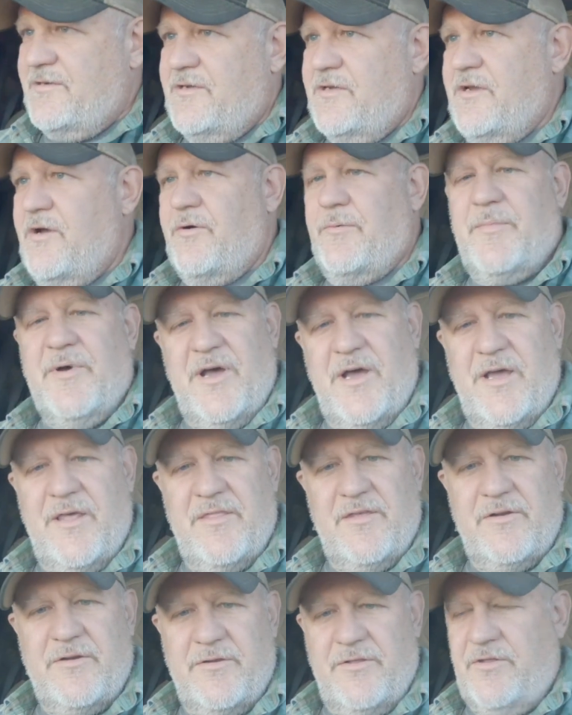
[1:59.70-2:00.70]
Going by,
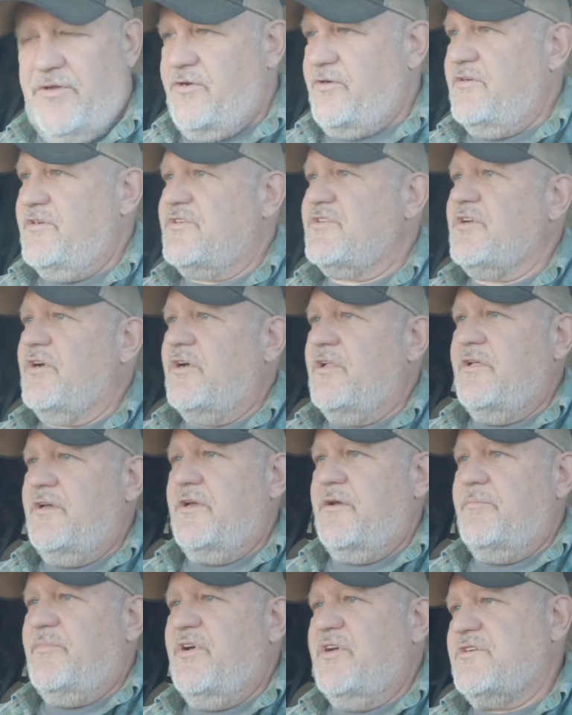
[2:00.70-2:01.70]
they're installing
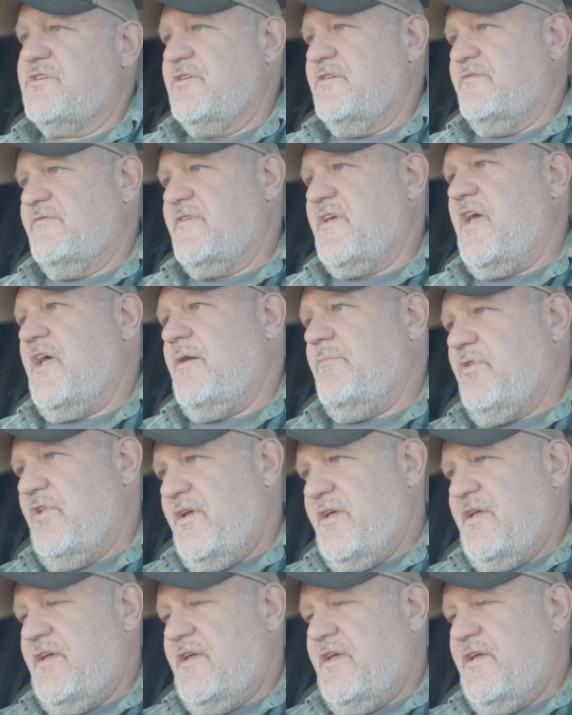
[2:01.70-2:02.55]
a bunch of cabling